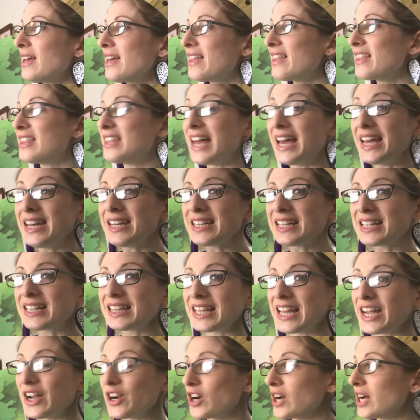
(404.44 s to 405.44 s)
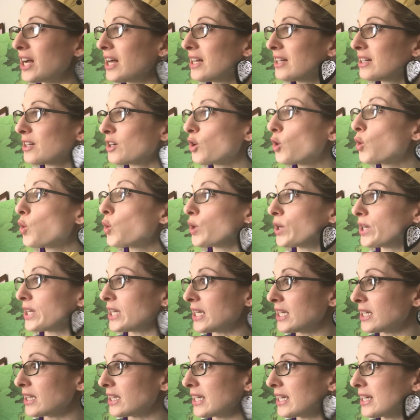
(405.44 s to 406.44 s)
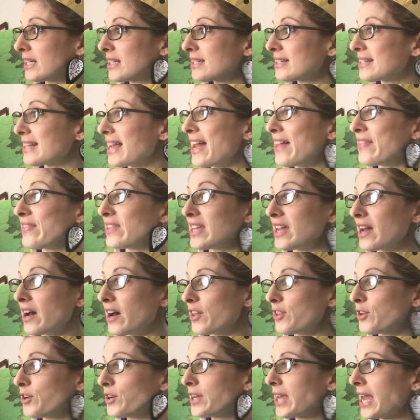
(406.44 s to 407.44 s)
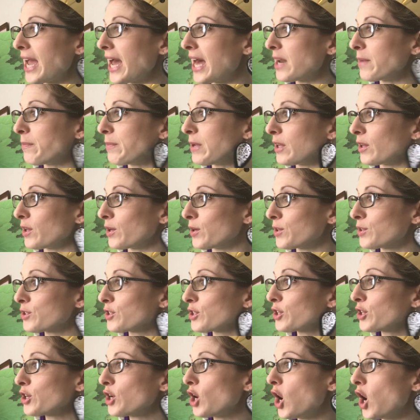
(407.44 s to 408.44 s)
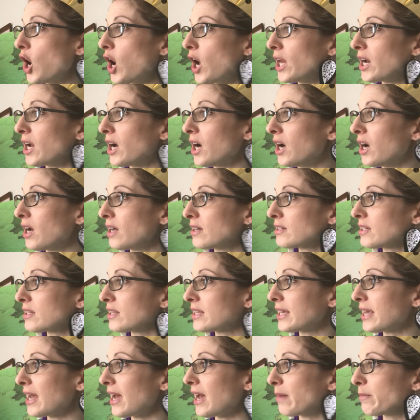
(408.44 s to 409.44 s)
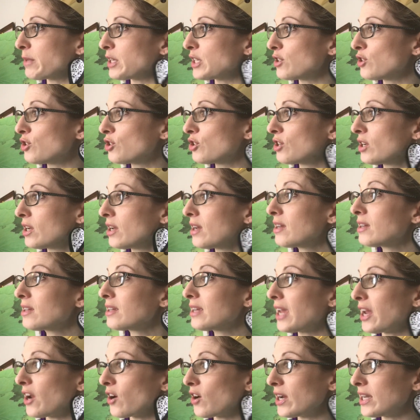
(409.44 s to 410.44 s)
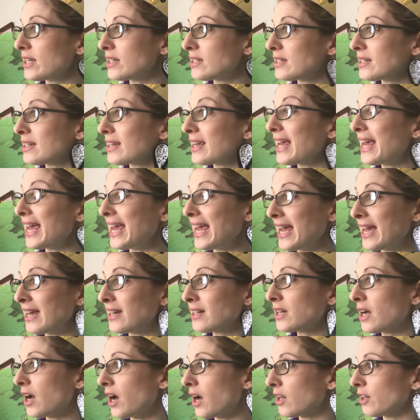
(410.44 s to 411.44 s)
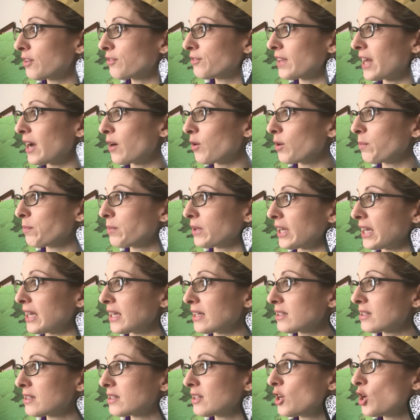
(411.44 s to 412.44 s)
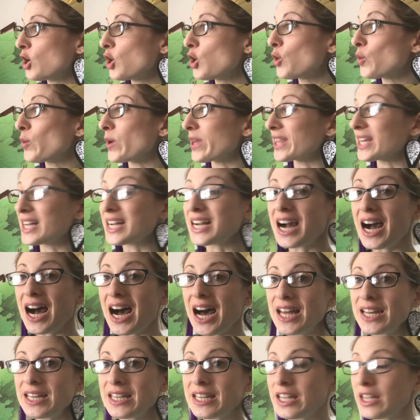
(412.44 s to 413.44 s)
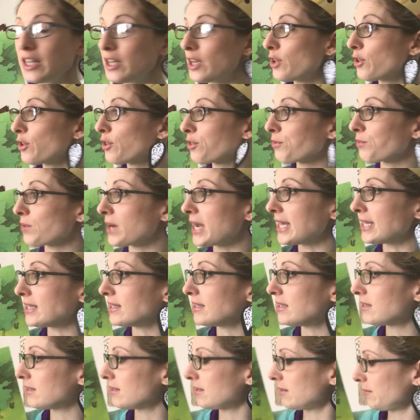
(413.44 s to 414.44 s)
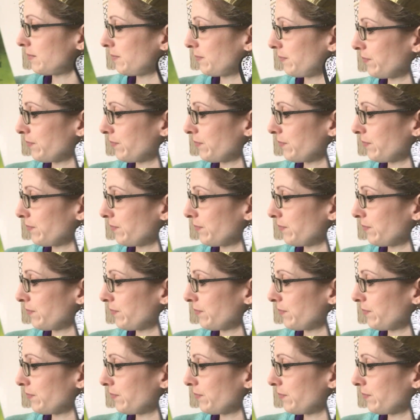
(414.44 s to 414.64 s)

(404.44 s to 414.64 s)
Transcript: Then Clara, Cornelius, and the other caterpillars caught on to the cabbage, carrot, and cauliflower plants with cottony threads.